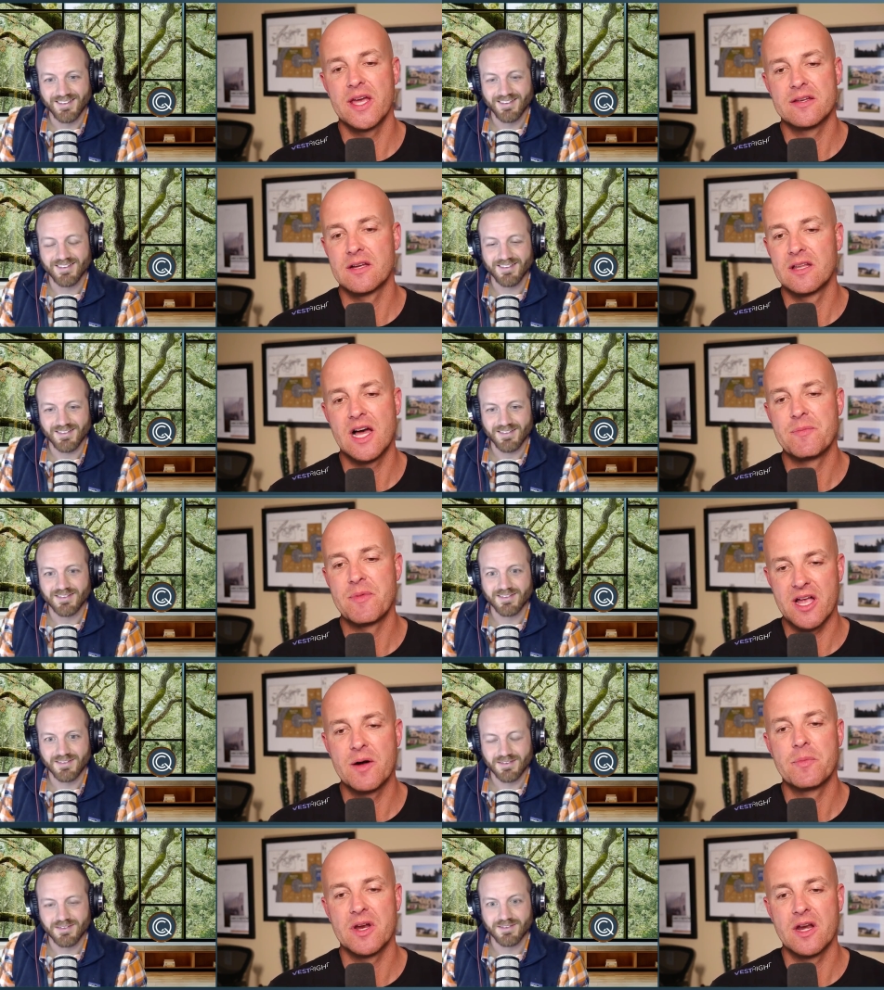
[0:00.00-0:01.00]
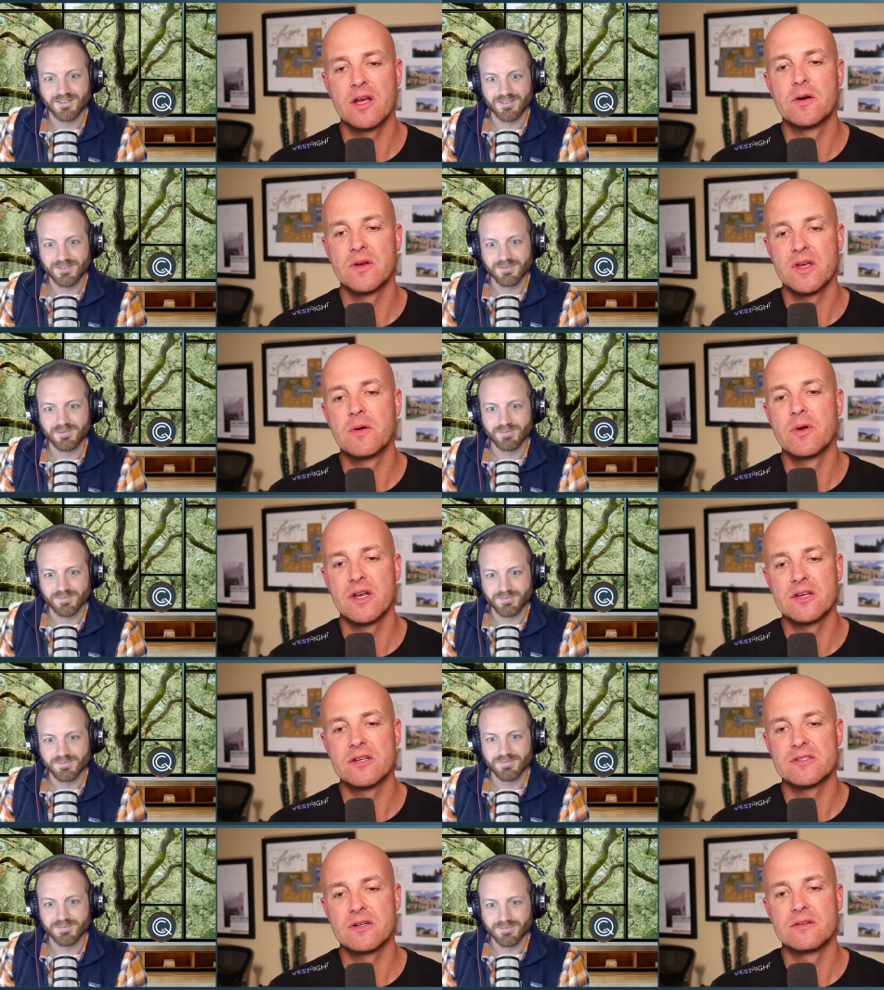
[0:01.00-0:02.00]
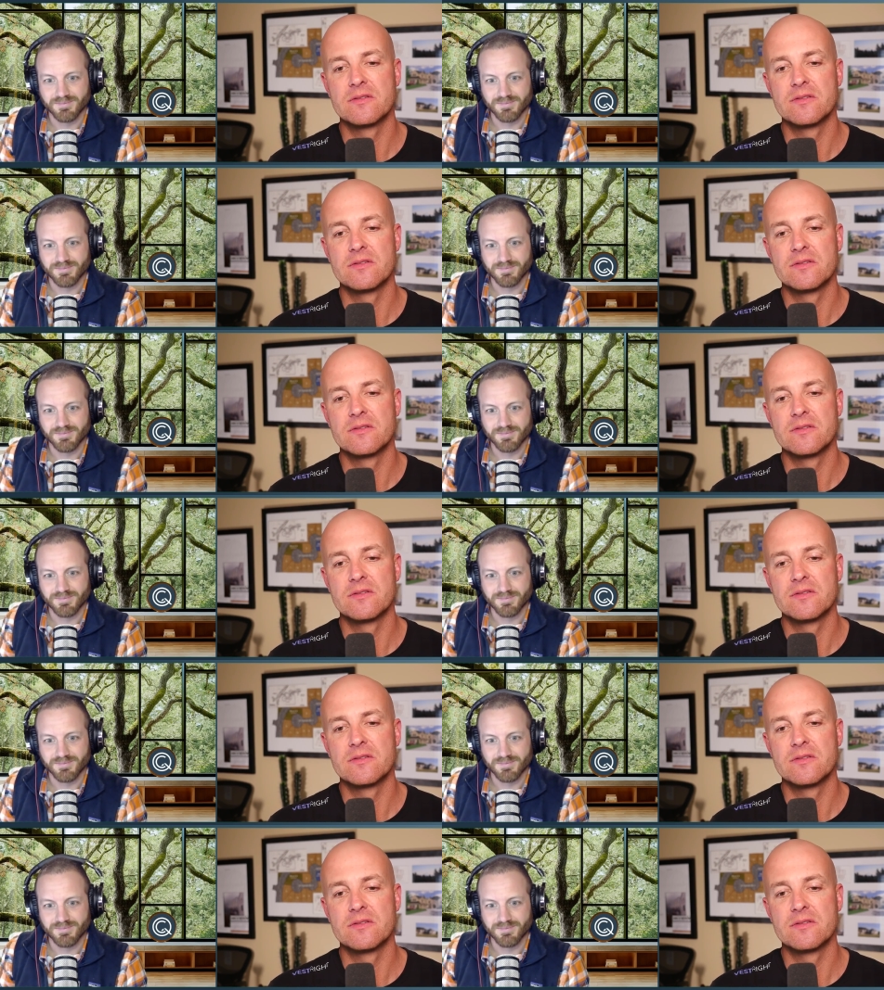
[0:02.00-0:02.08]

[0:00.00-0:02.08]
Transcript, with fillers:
Speaker 1: of the way to allow my company to go get what it